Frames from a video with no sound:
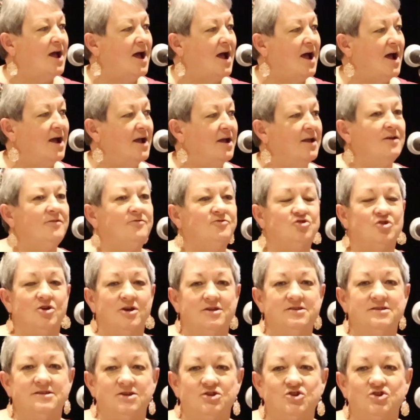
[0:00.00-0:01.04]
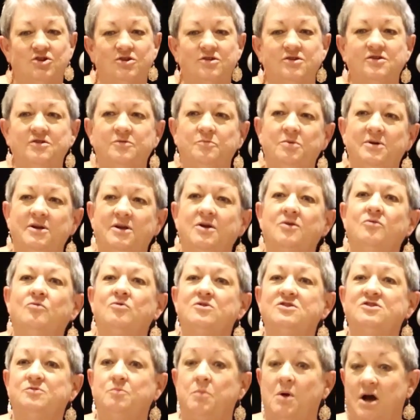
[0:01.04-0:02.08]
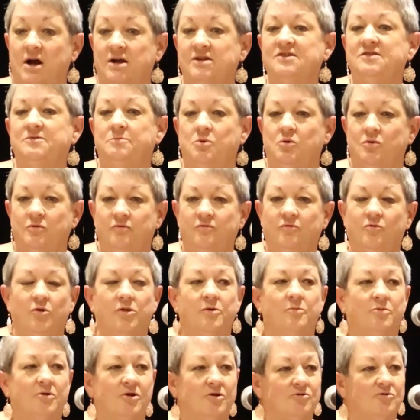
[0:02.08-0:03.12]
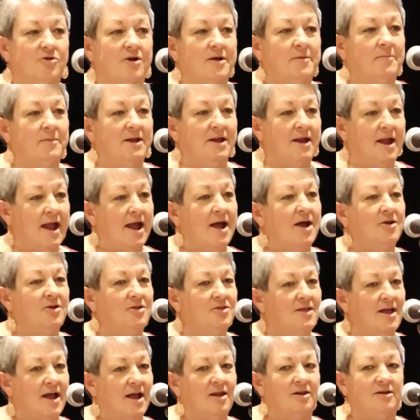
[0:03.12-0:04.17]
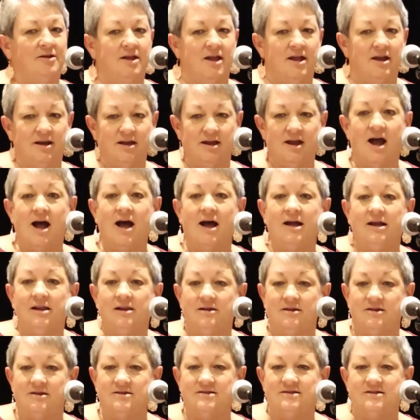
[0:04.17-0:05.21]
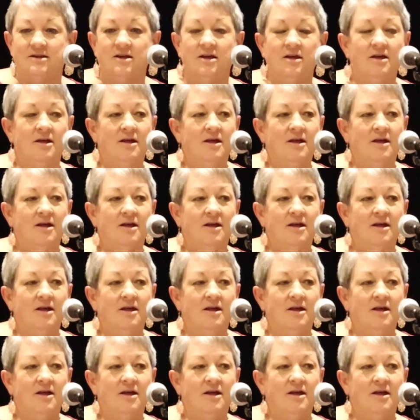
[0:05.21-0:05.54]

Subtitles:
I have transitioned to being responsible for the programming out in the Allegheny Highlands